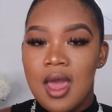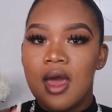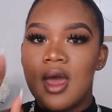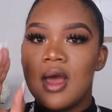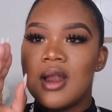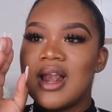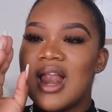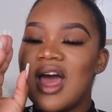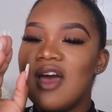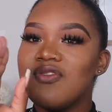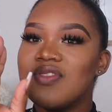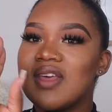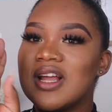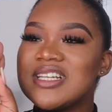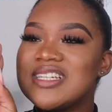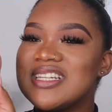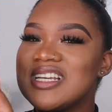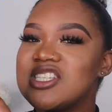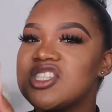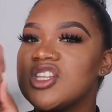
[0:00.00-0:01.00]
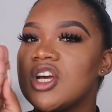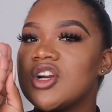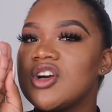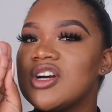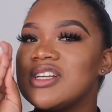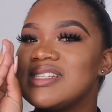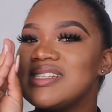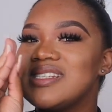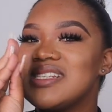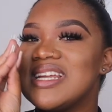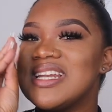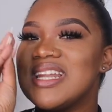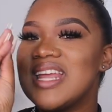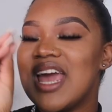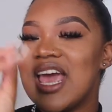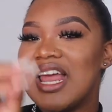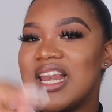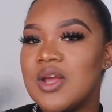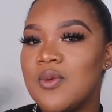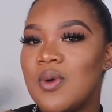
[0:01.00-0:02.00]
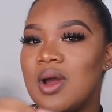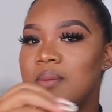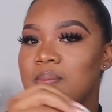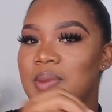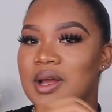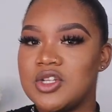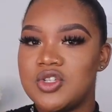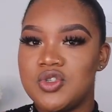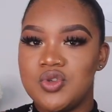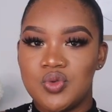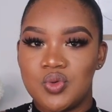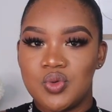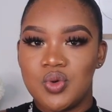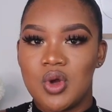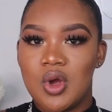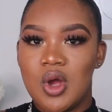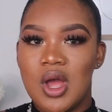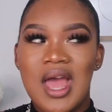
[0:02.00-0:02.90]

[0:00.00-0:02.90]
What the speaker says: a life that does not concern anyone but you,